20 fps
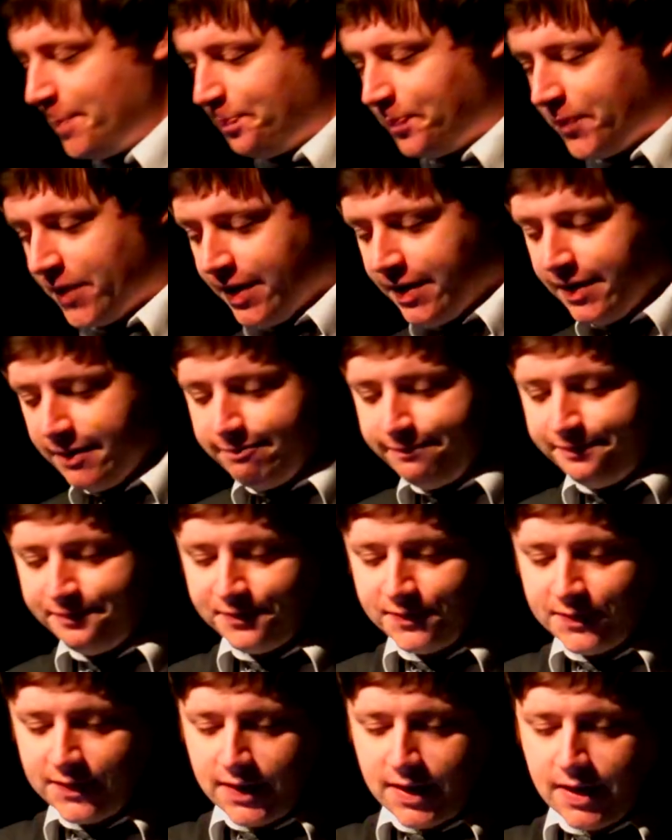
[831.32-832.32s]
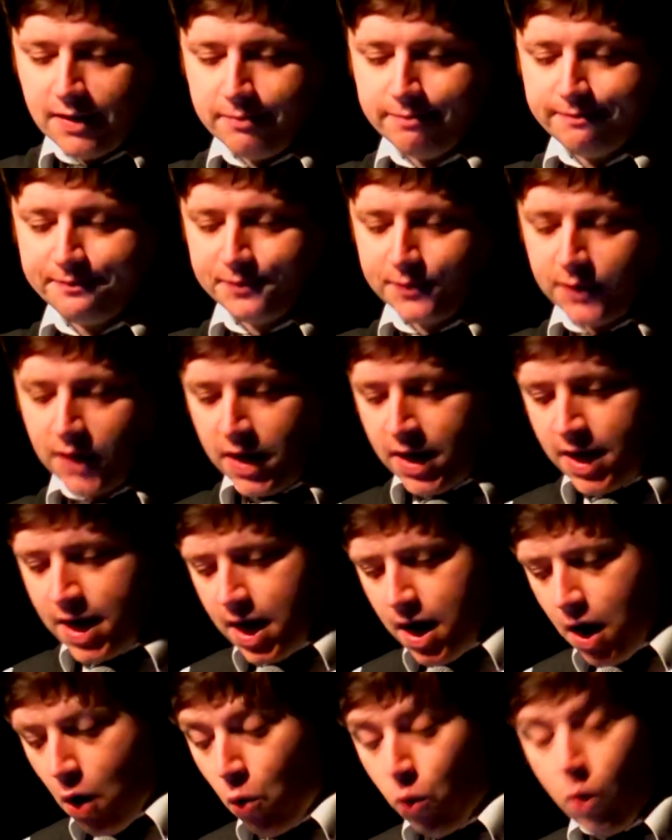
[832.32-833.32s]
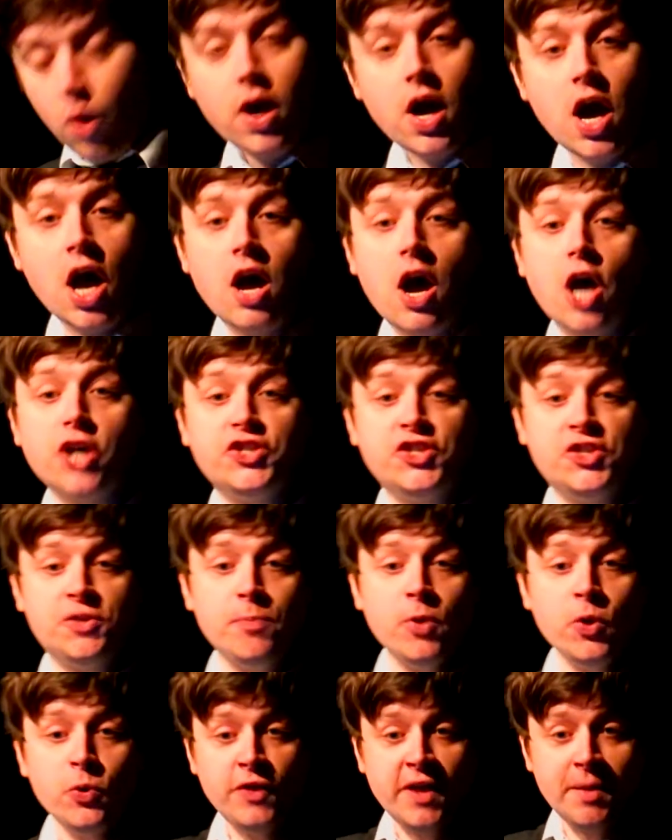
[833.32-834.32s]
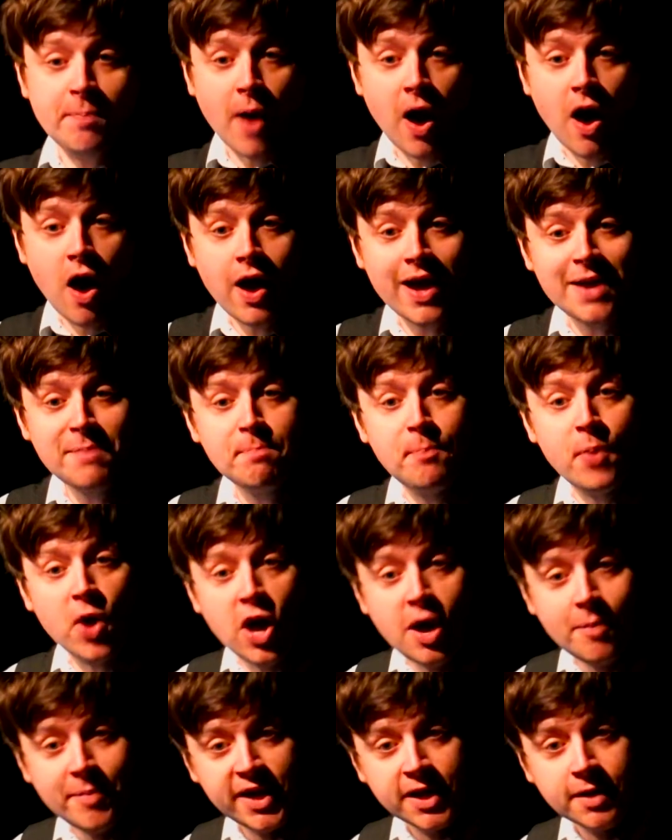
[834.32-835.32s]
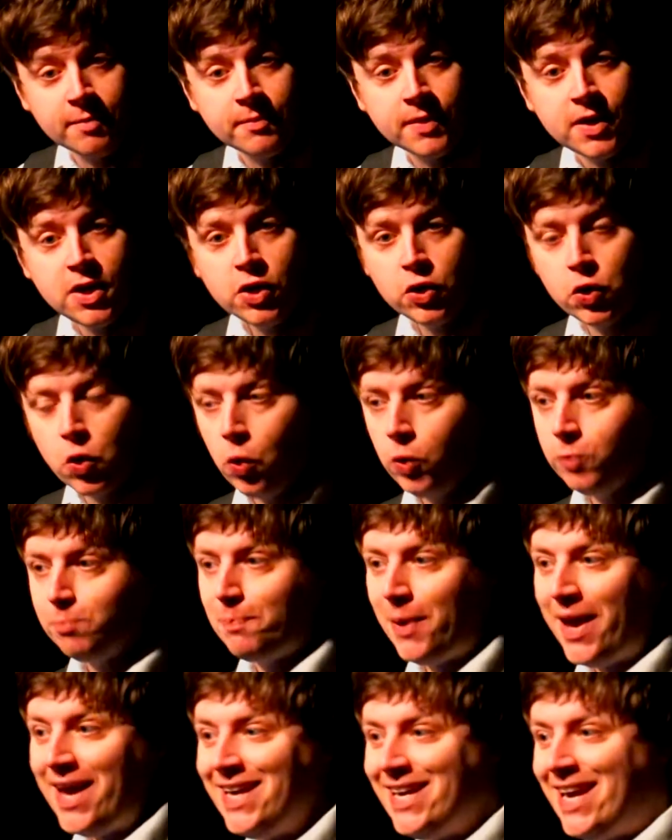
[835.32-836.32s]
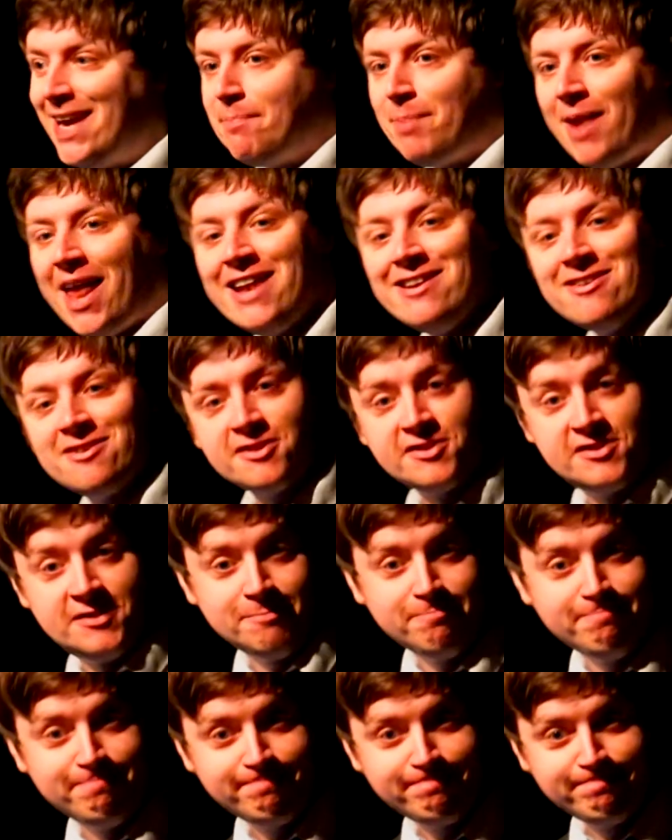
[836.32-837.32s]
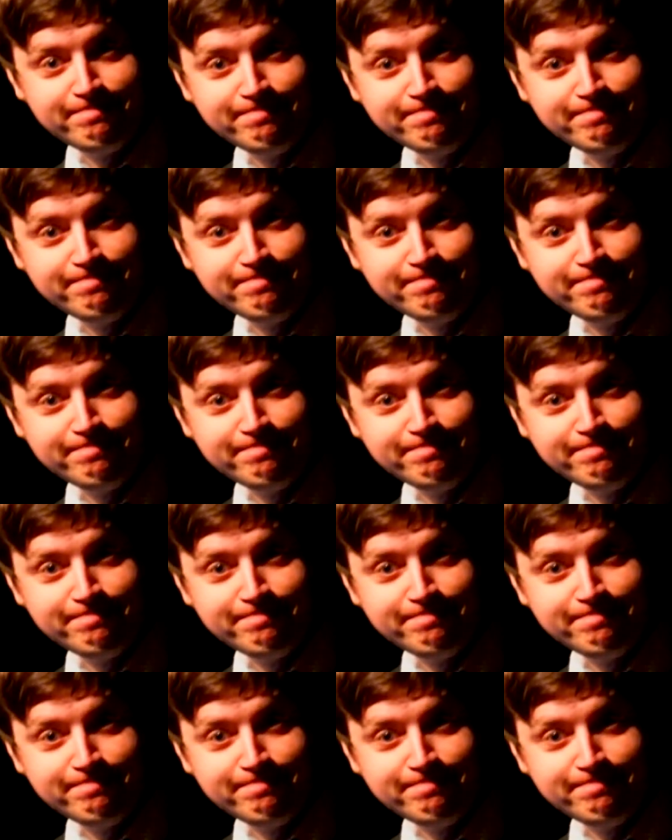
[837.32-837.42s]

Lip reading: Yeah. Oh, a smoothie bar in Birmingham called Peaky Blenders.